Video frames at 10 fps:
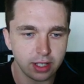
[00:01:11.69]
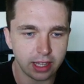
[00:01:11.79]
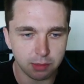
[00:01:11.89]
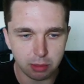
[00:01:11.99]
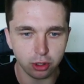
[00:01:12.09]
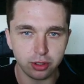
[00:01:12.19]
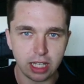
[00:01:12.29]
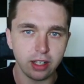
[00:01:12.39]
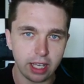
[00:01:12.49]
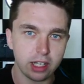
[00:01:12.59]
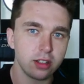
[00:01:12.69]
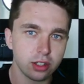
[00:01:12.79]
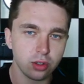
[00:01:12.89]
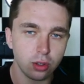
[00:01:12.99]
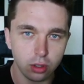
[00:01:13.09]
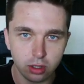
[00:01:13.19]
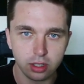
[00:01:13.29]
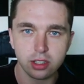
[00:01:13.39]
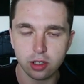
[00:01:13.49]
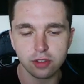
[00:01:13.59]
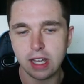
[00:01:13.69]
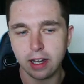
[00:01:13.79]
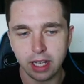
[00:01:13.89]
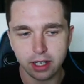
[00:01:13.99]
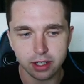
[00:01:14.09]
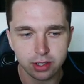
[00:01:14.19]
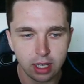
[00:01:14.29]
and the people who delegated their SOL to those validators,